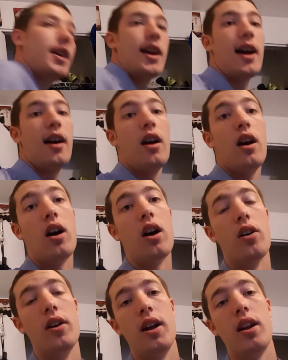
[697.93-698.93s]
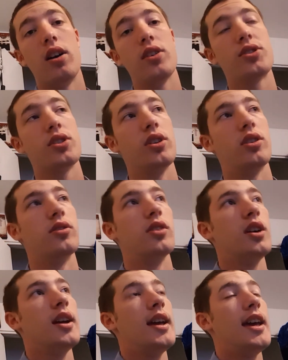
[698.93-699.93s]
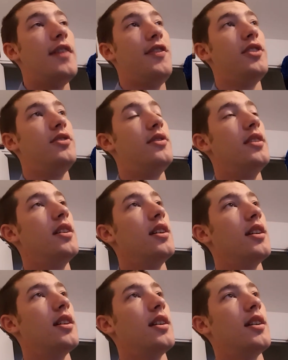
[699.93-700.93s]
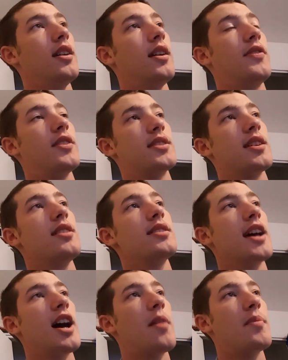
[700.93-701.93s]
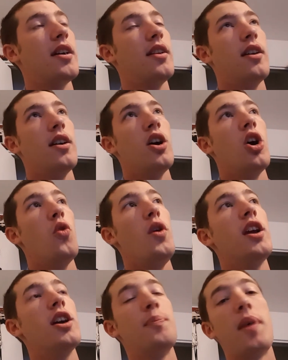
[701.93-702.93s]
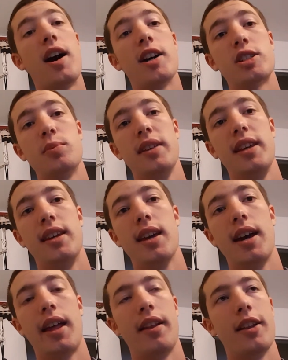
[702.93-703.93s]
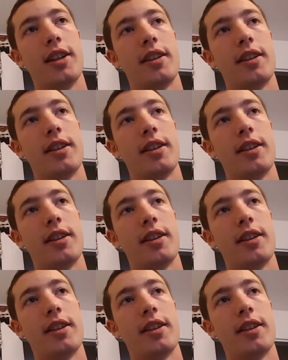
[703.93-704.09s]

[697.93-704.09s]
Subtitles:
Yeah. Oh, and also, if this does happen, we could possibly get